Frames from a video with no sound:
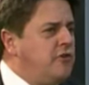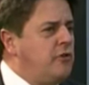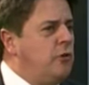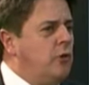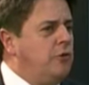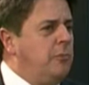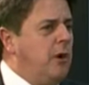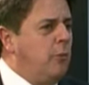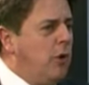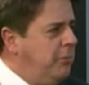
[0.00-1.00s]
caused
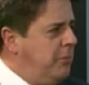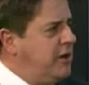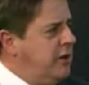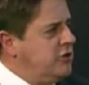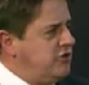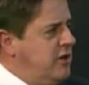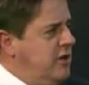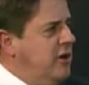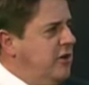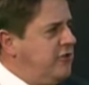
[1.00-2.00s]
by one big country
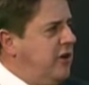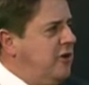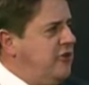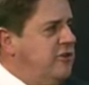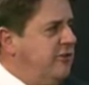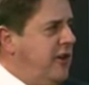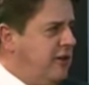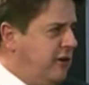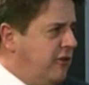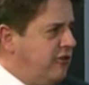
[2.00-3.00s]
starts
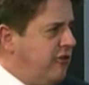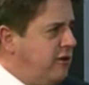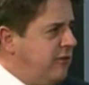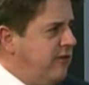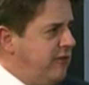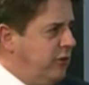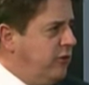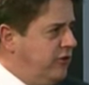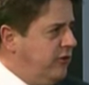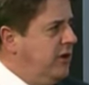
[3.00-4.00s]
interfering in the sphere of
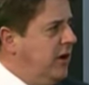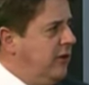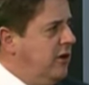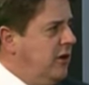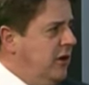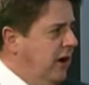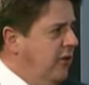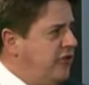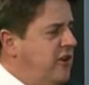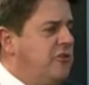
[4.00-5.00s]
influence of another. And
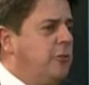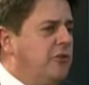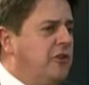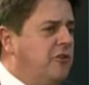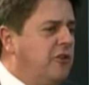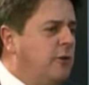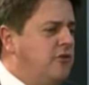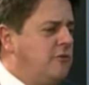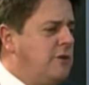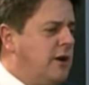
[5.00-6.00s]
the sensible thing to do is
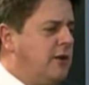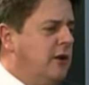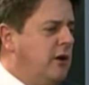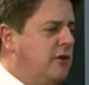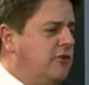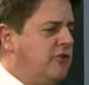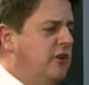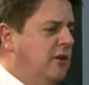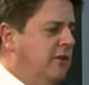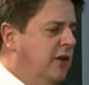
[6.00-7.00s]
to recognise
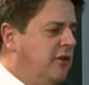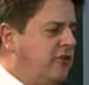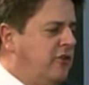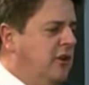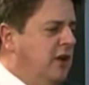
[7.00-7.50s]
that